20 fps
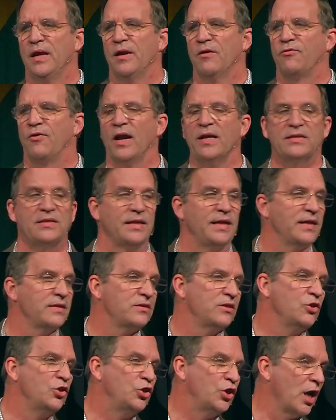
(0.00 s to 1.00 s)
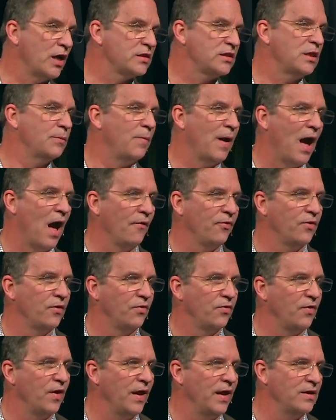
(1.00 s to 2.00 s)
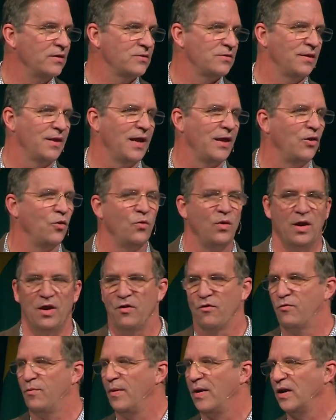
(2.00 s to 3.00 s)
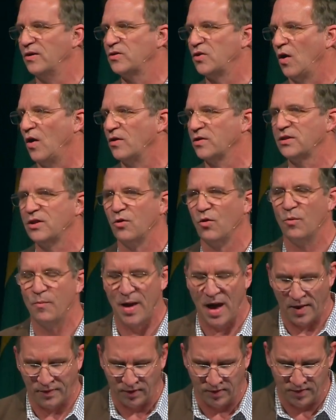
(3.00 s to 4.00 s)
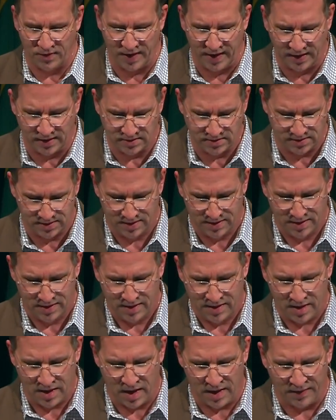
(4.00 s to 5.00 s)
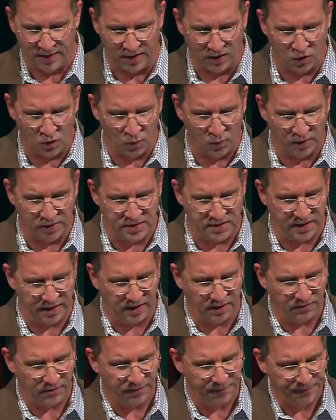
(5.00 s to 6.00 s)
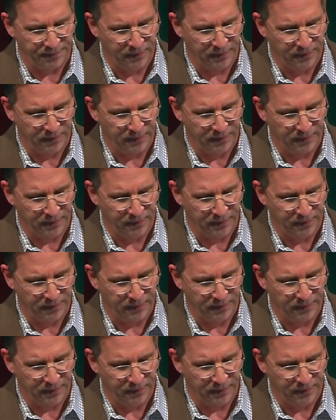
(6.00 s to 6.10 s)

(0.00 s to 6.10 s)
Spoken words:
Friends, it isn't just about the things that you give, but it's also about the things that you receive.